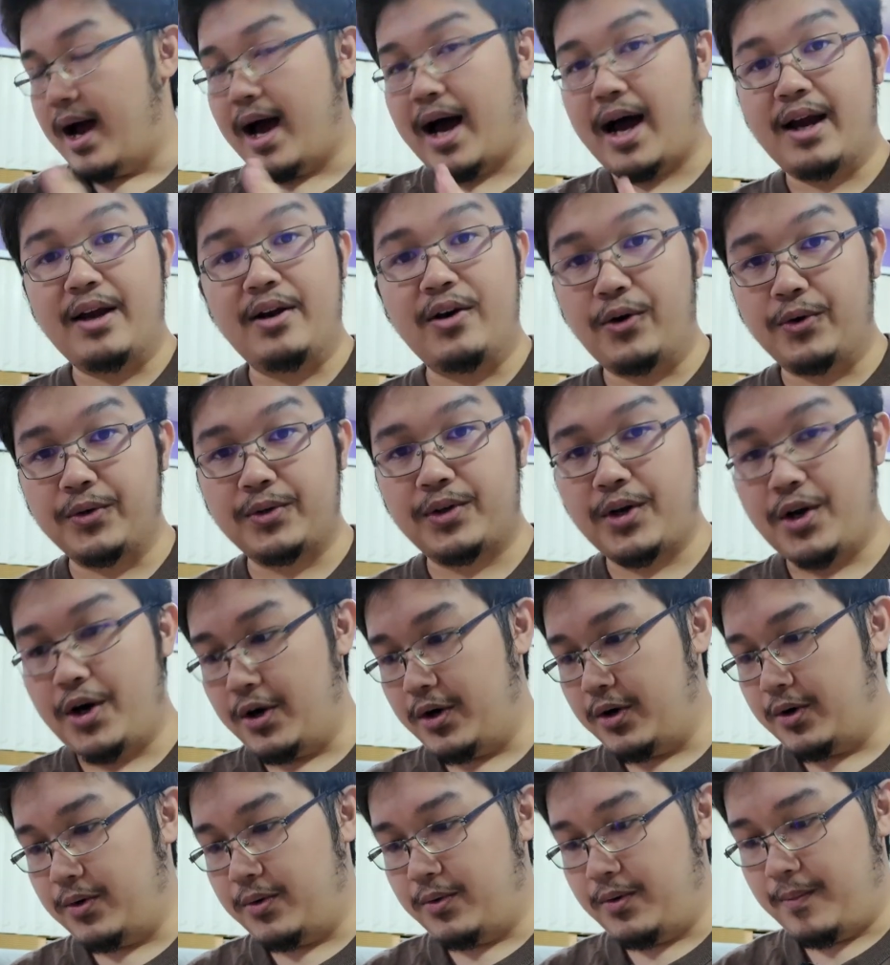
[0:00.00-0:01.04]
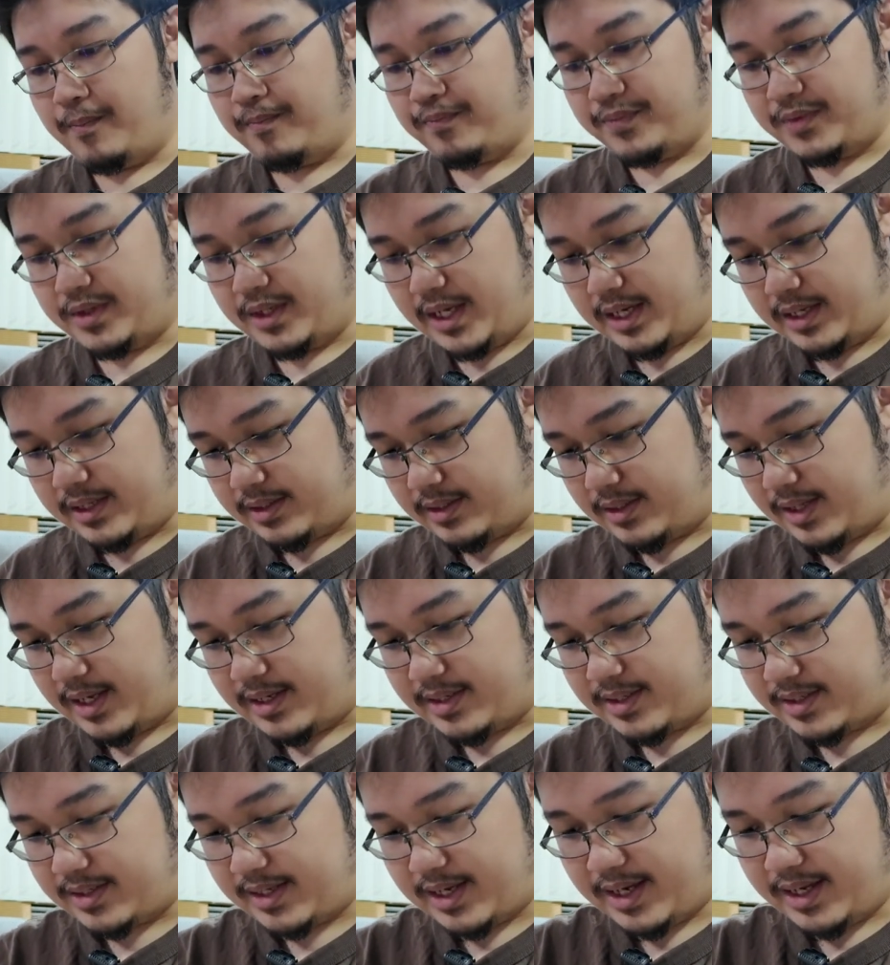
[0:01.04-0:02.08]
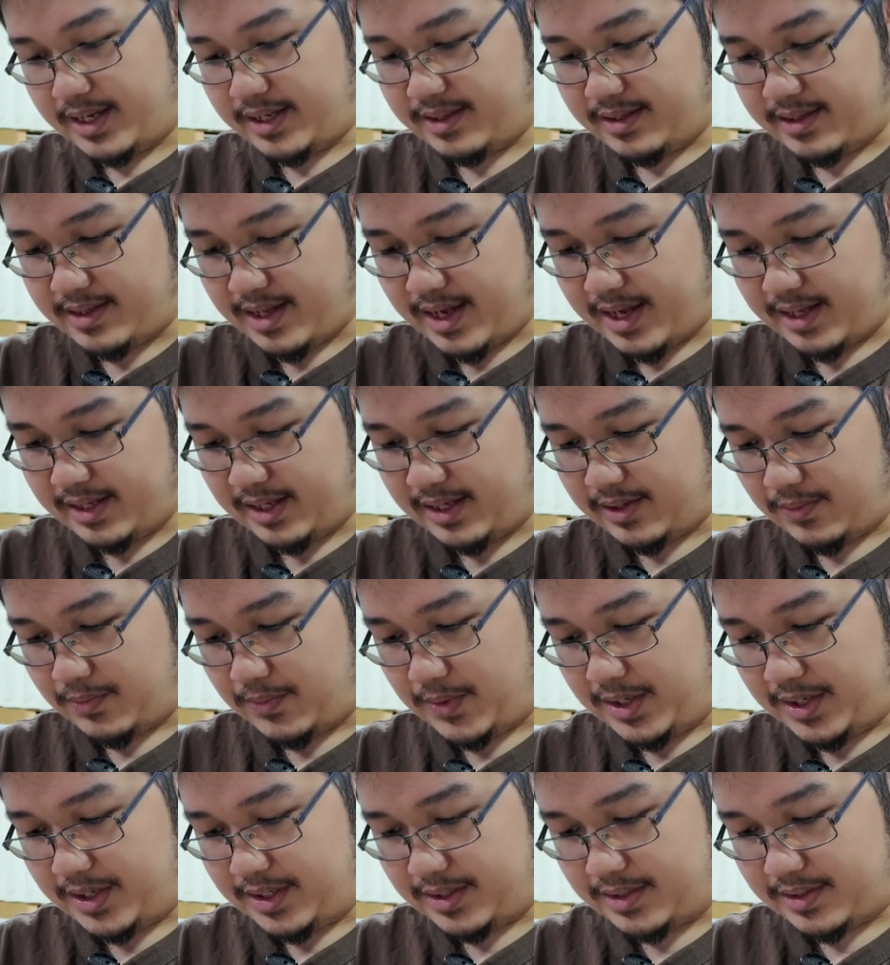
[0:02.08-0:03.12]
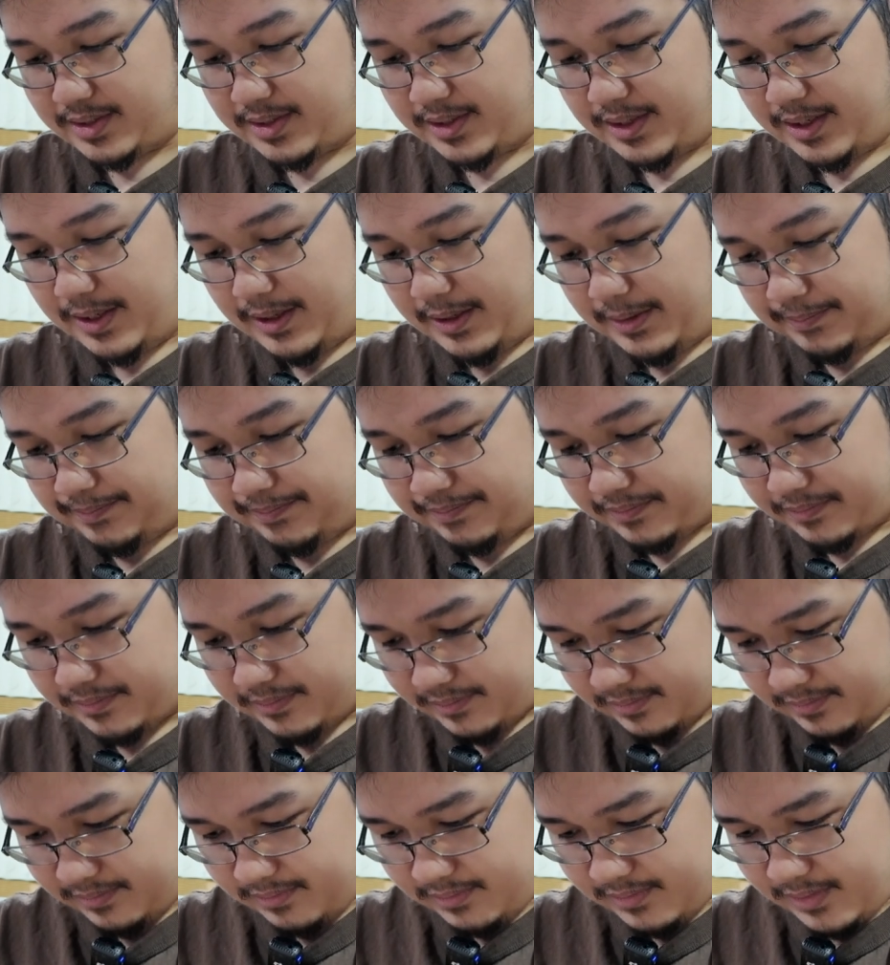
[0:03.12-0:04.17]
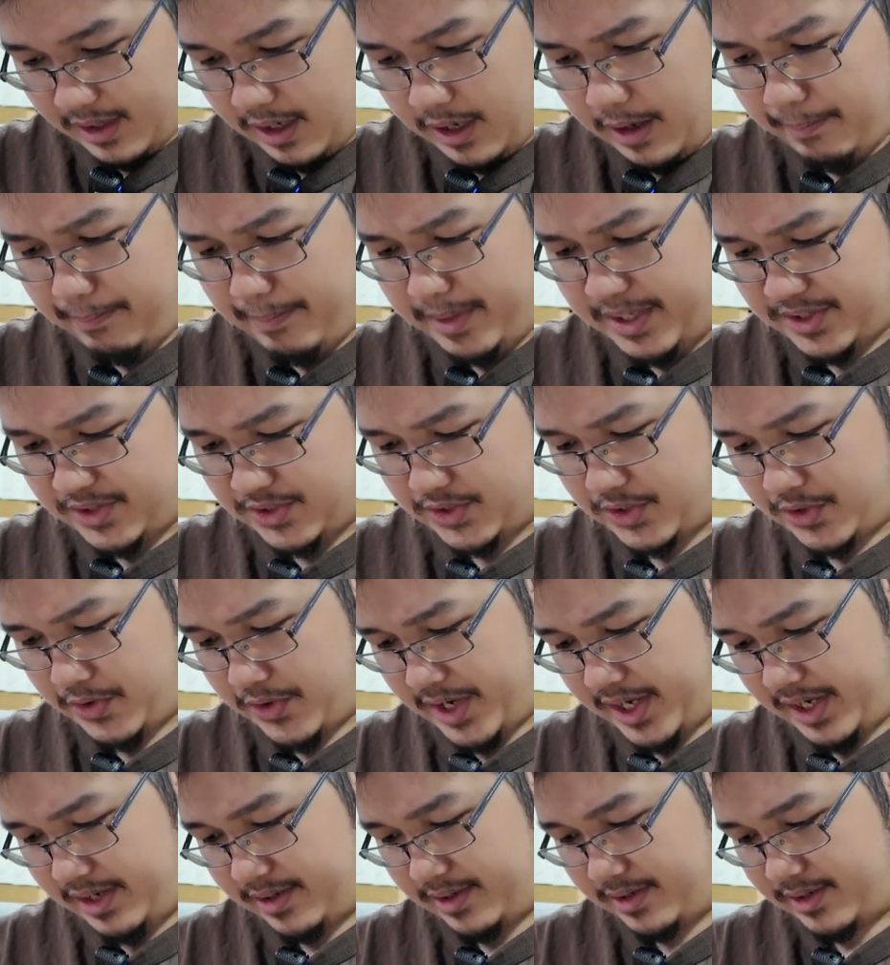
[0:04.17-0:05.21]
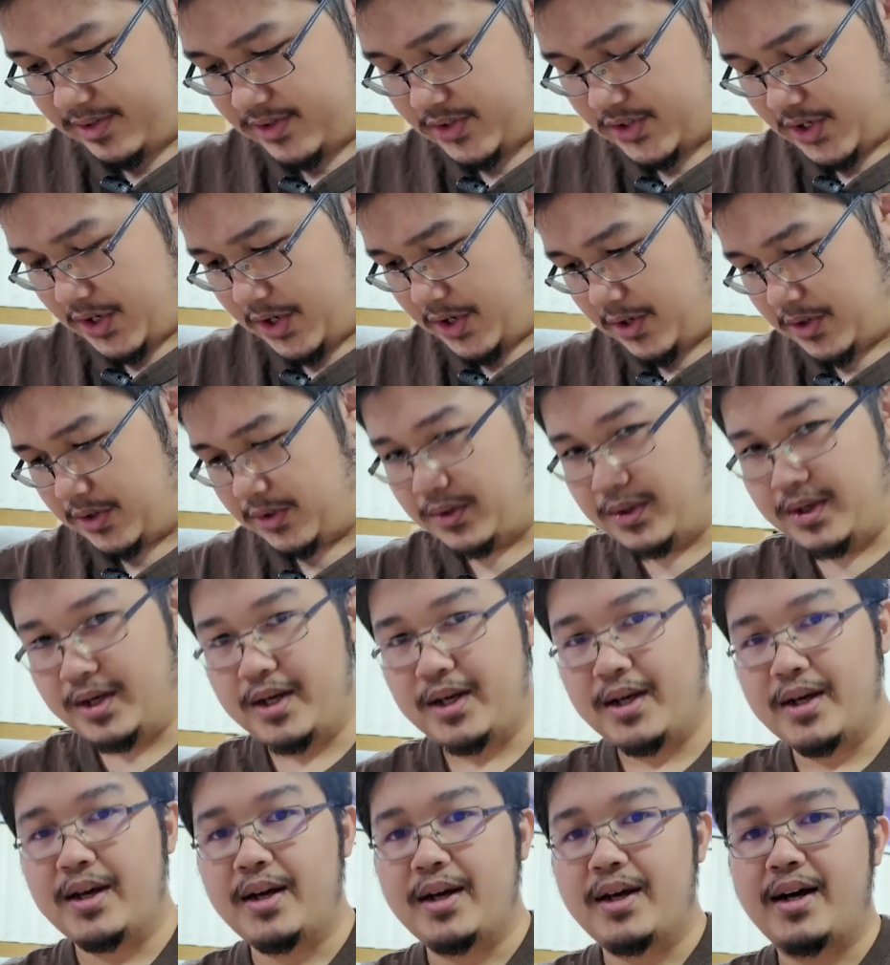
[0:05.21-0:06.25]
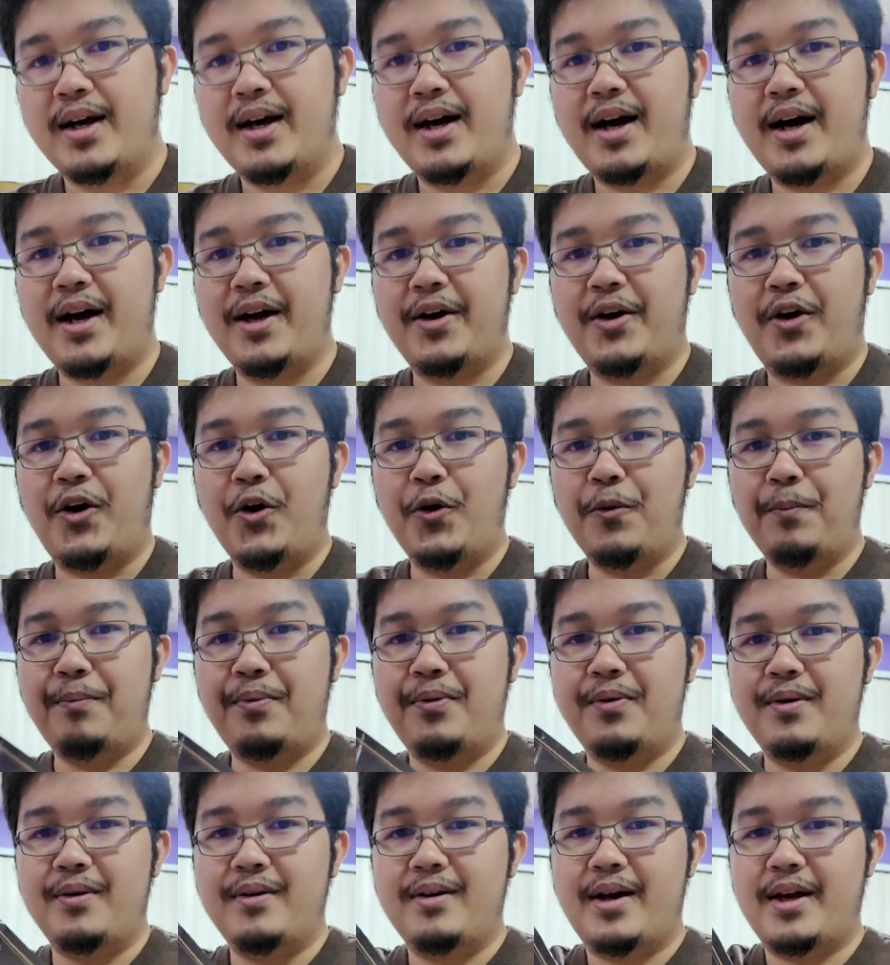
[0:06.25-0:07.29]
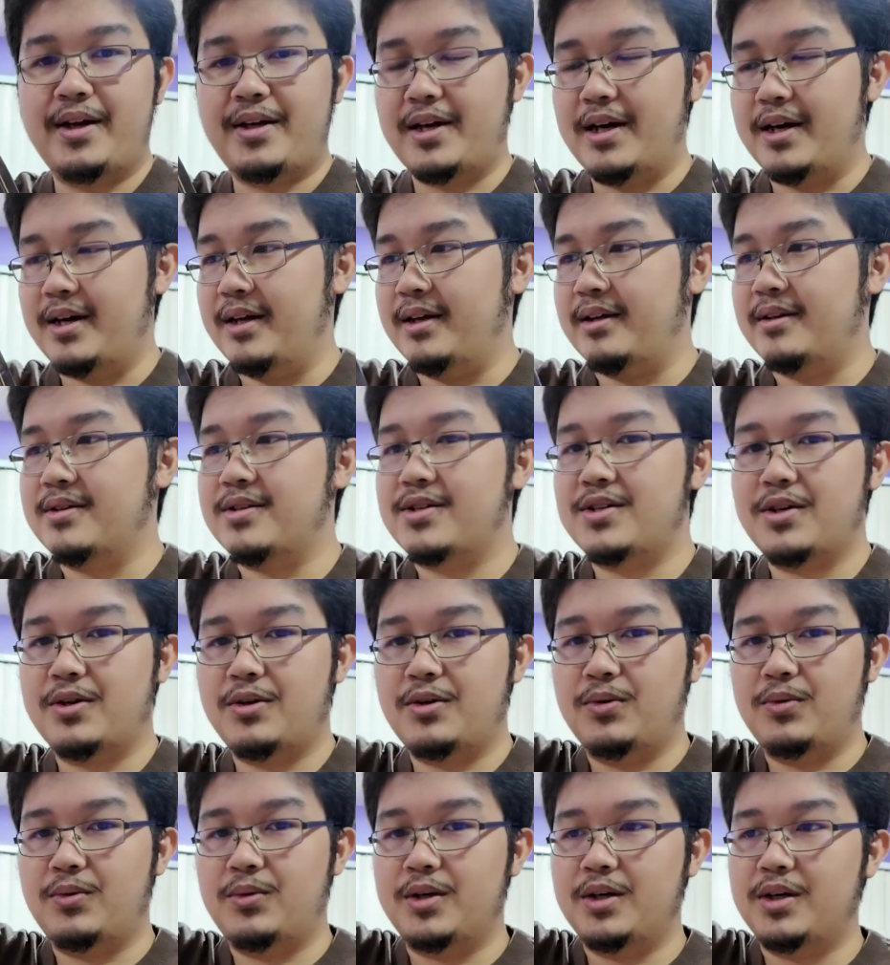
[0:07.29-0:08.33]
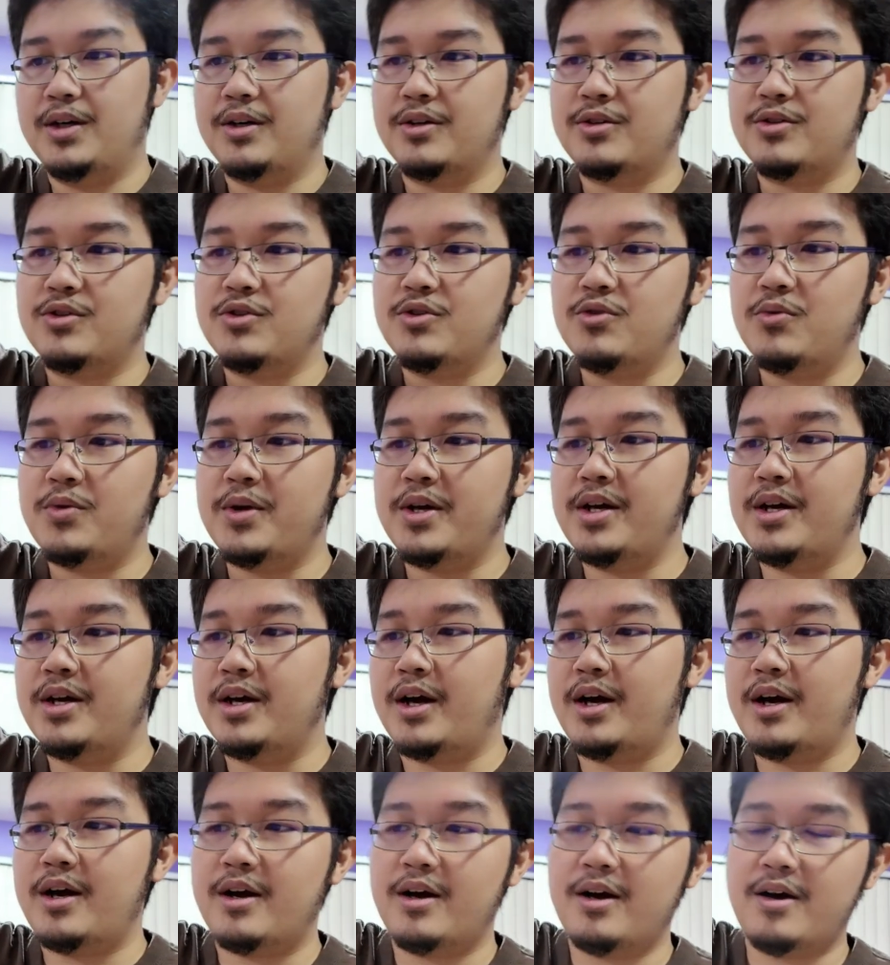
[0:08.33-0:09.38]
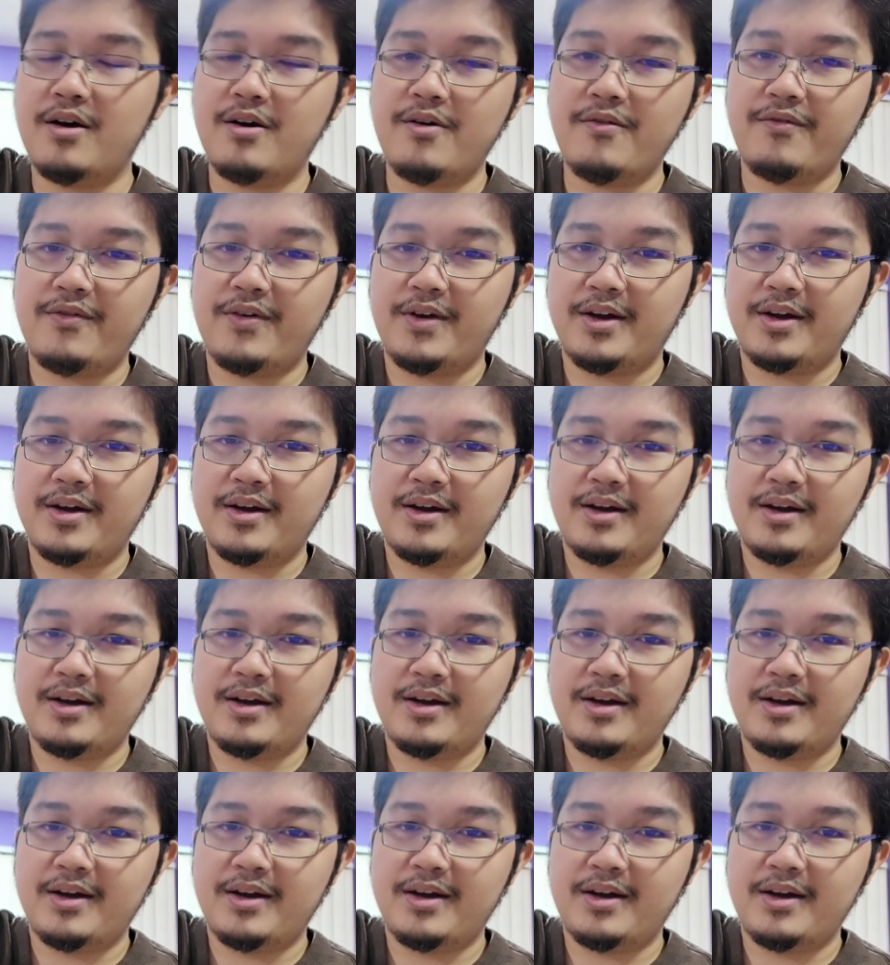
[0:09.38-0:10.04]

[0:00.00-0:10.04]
I don't know. They said that it was a mystery, so I hope I get it. So what do we have?